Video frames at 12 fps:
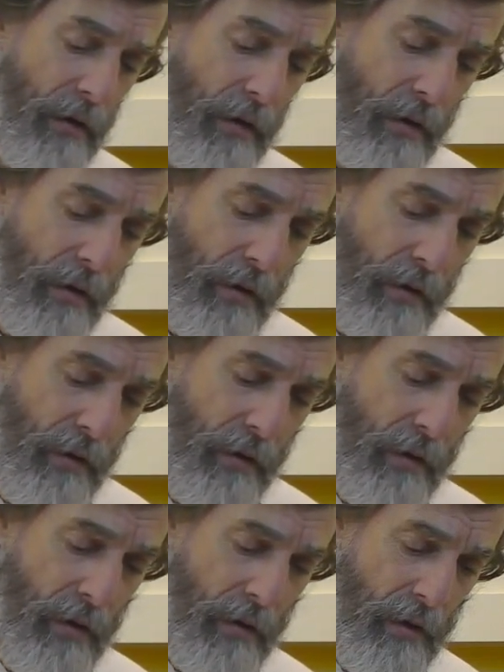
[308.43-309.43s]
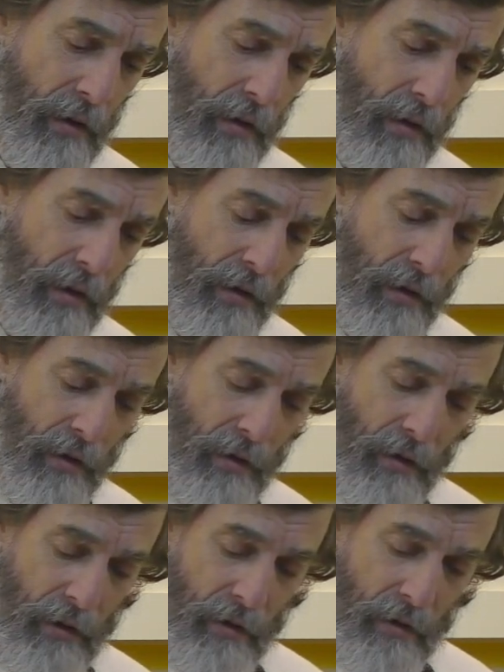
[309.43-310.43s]

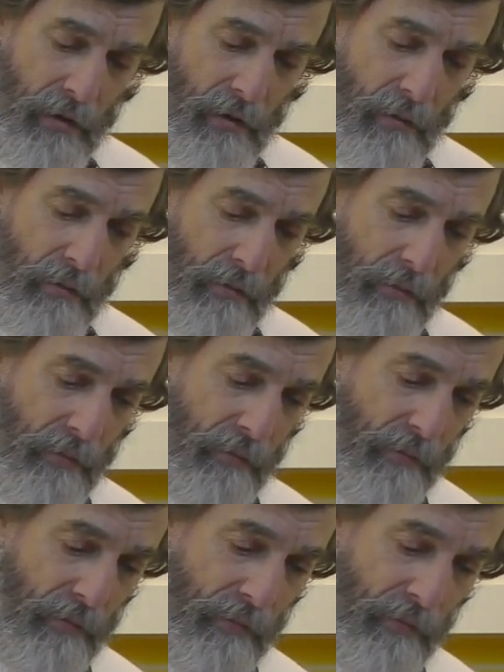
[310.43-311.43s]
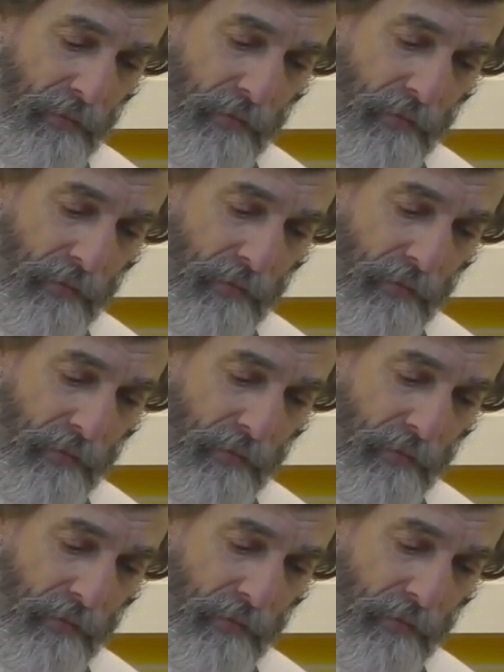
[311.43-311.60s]
(no one is talking)